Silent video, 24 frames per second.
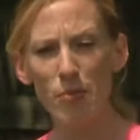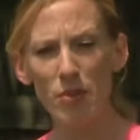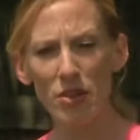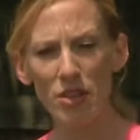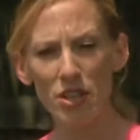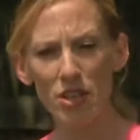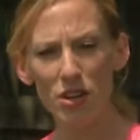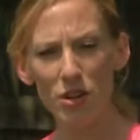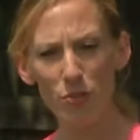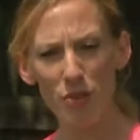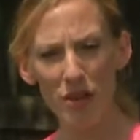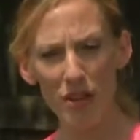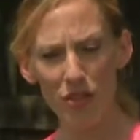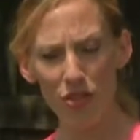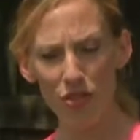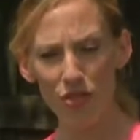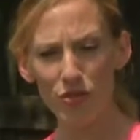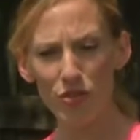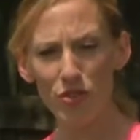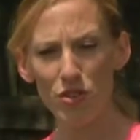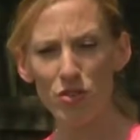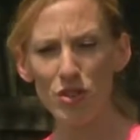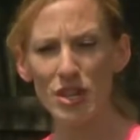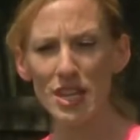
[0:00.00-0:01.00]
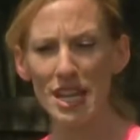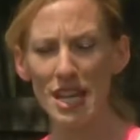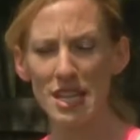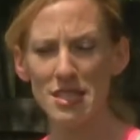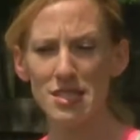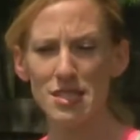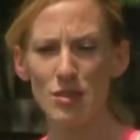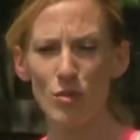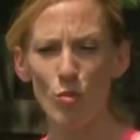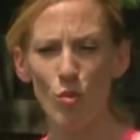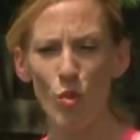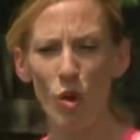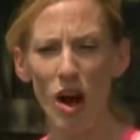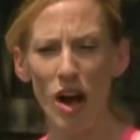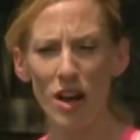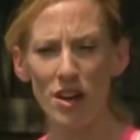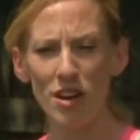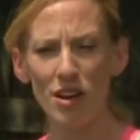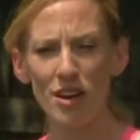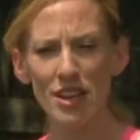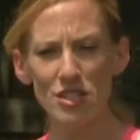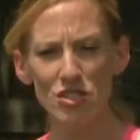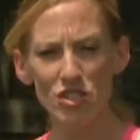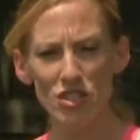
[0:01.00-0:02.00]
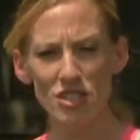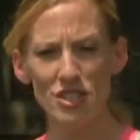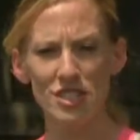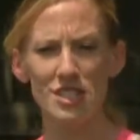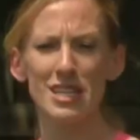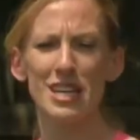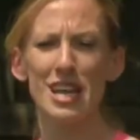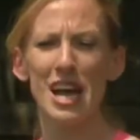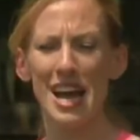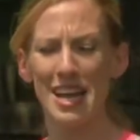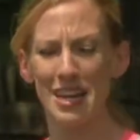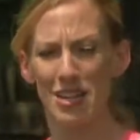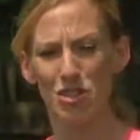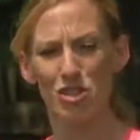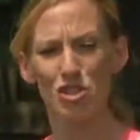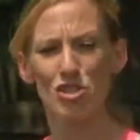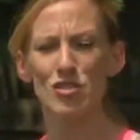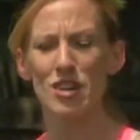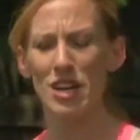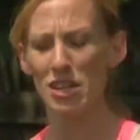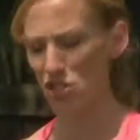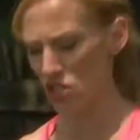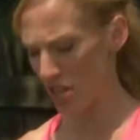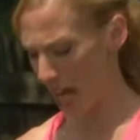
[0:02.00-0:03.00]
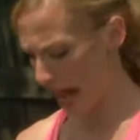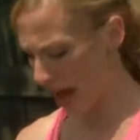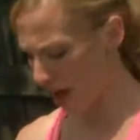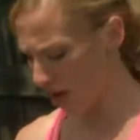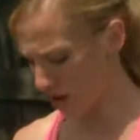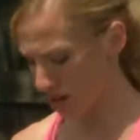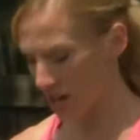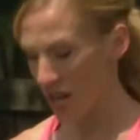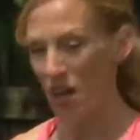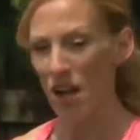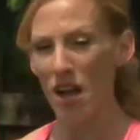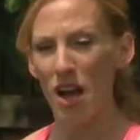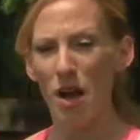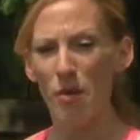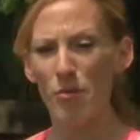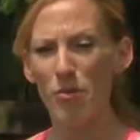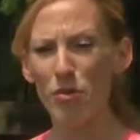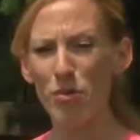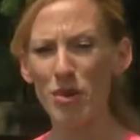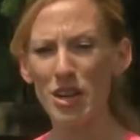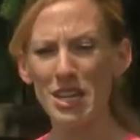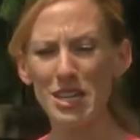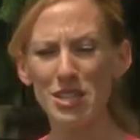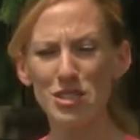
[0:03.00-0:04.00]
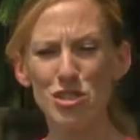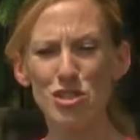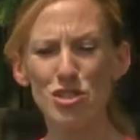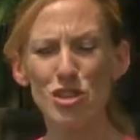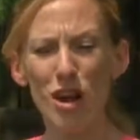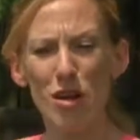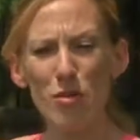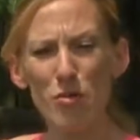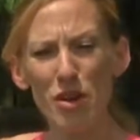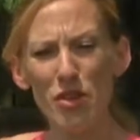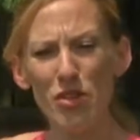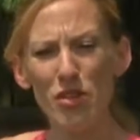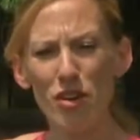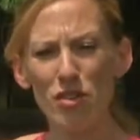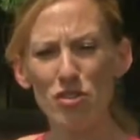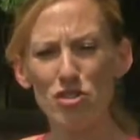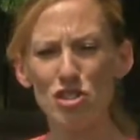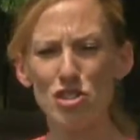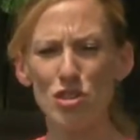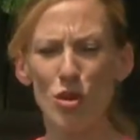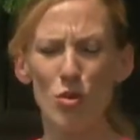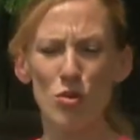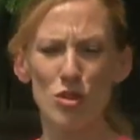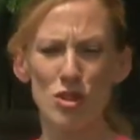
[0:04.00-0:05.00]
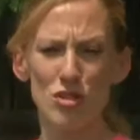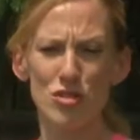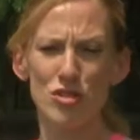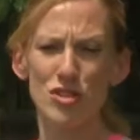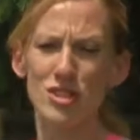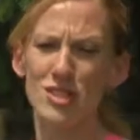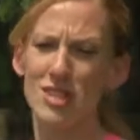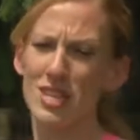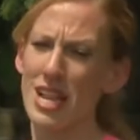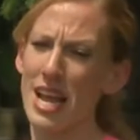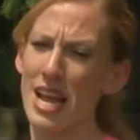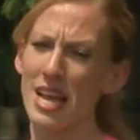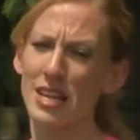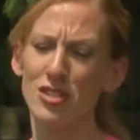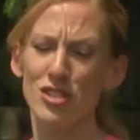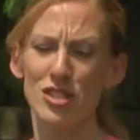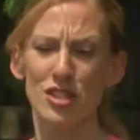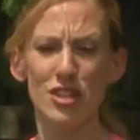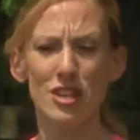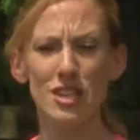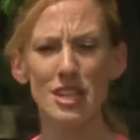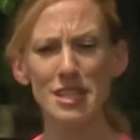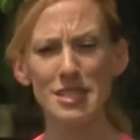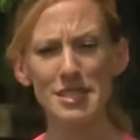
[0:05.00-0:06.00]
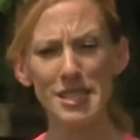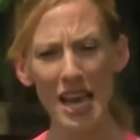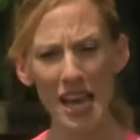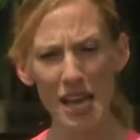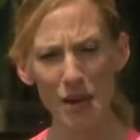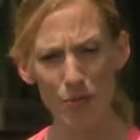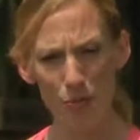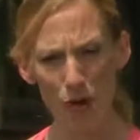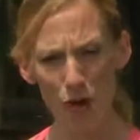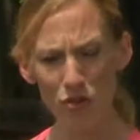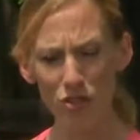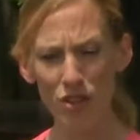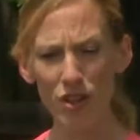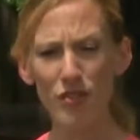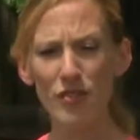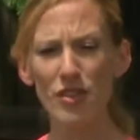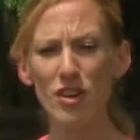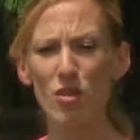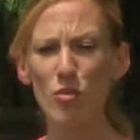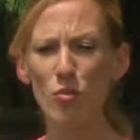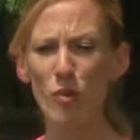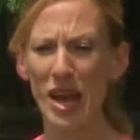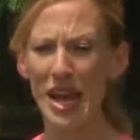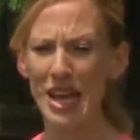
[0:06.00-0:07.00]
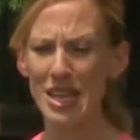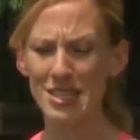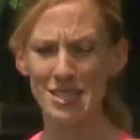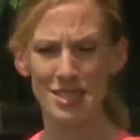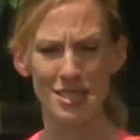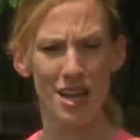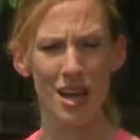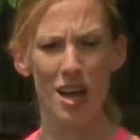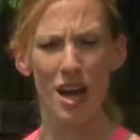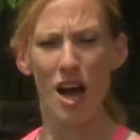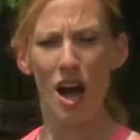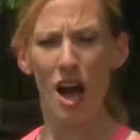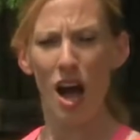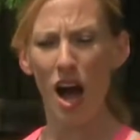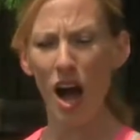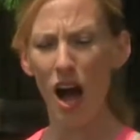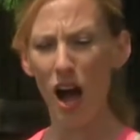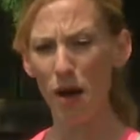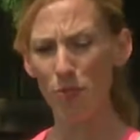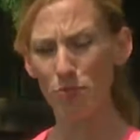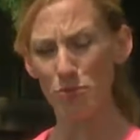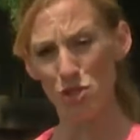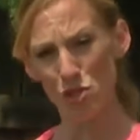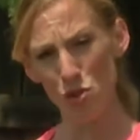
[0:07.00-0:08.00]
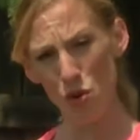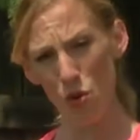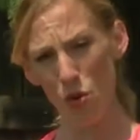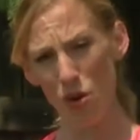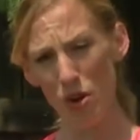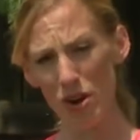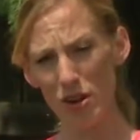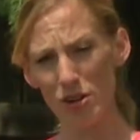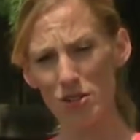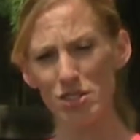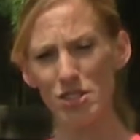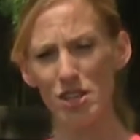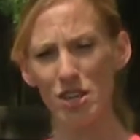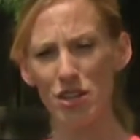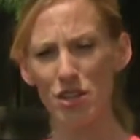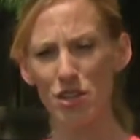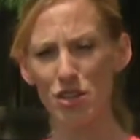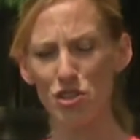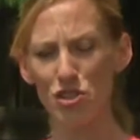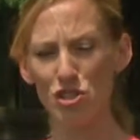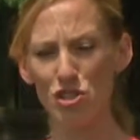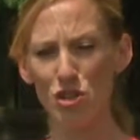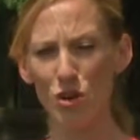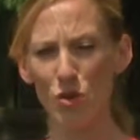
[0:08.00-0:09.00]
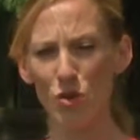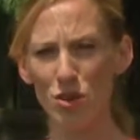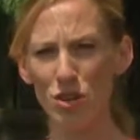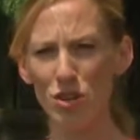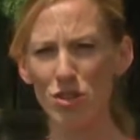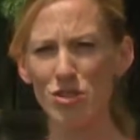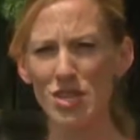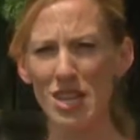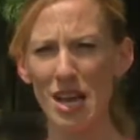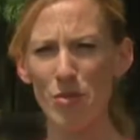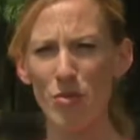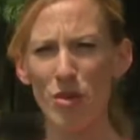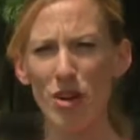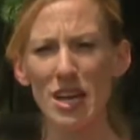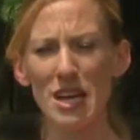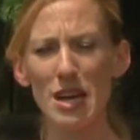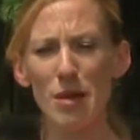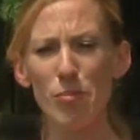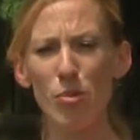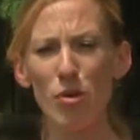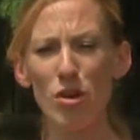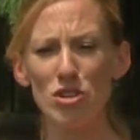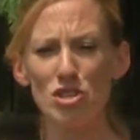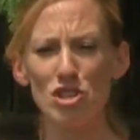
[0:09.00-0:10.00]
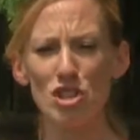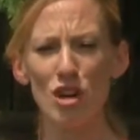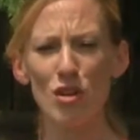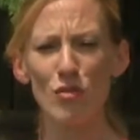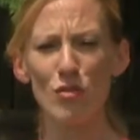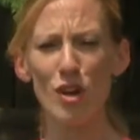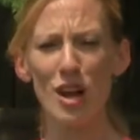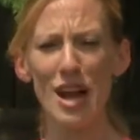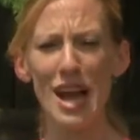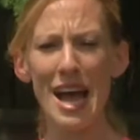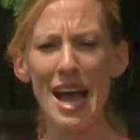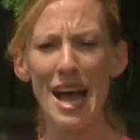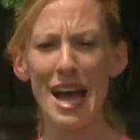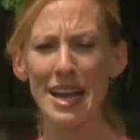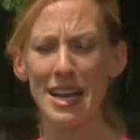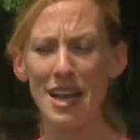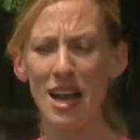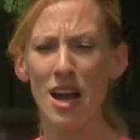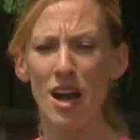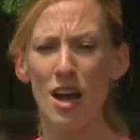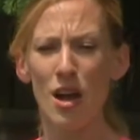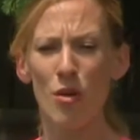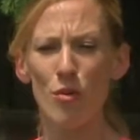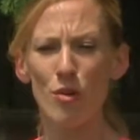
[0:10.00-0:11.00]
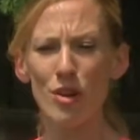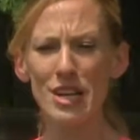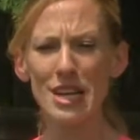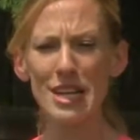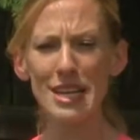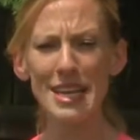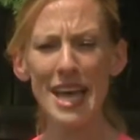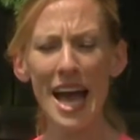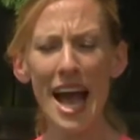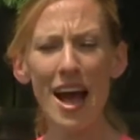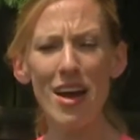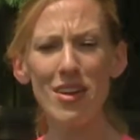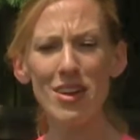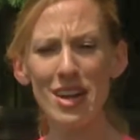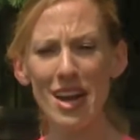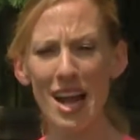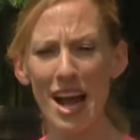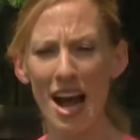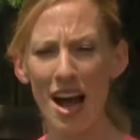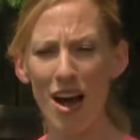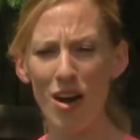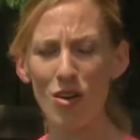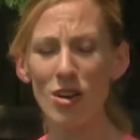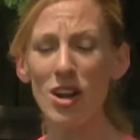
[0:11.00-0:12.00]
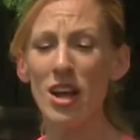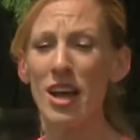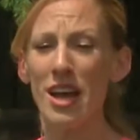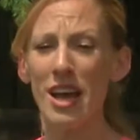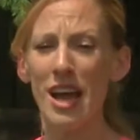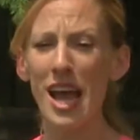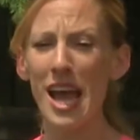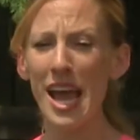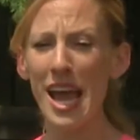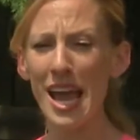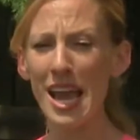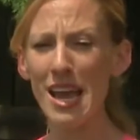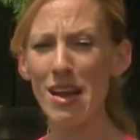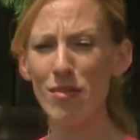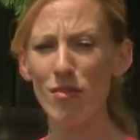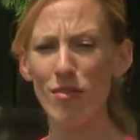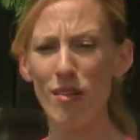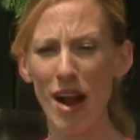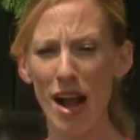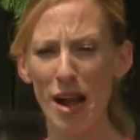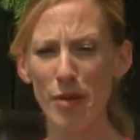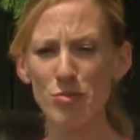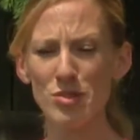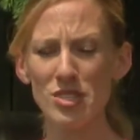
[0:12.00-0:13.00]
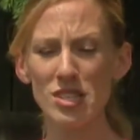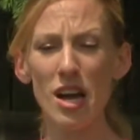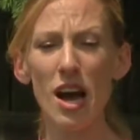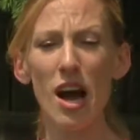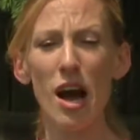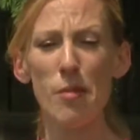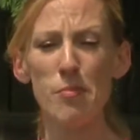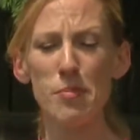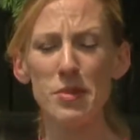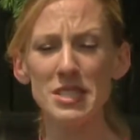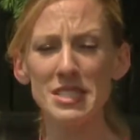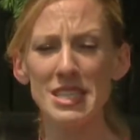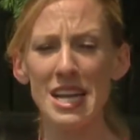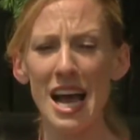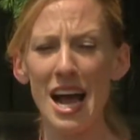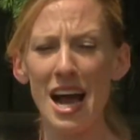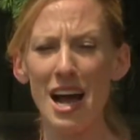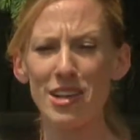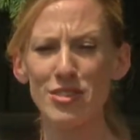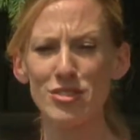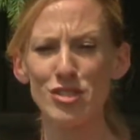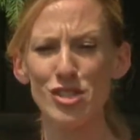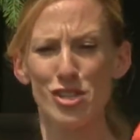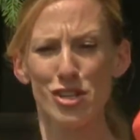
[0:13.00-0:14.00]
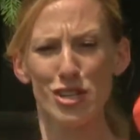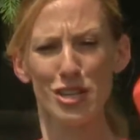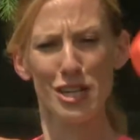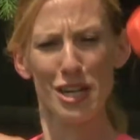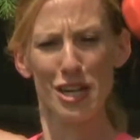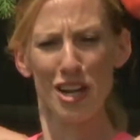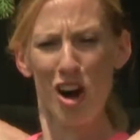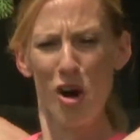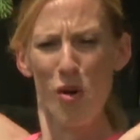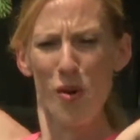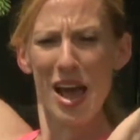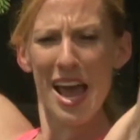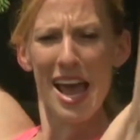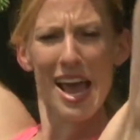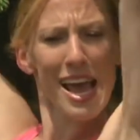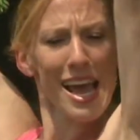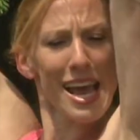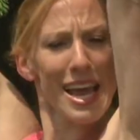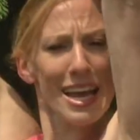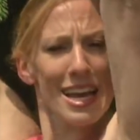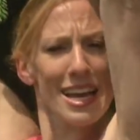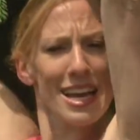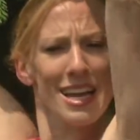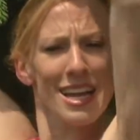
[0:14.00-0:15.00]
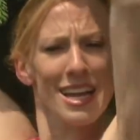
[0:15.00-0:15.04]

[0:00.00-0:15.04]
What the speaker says: a little bit through to get some water and just to kind of stretch out. But we're going to start with our shoulders today. So you're going to take both of your weights up towards your shoulders, and we're going to push overhead. We're going to count it out. 8 reps up and down. So you're going to go 8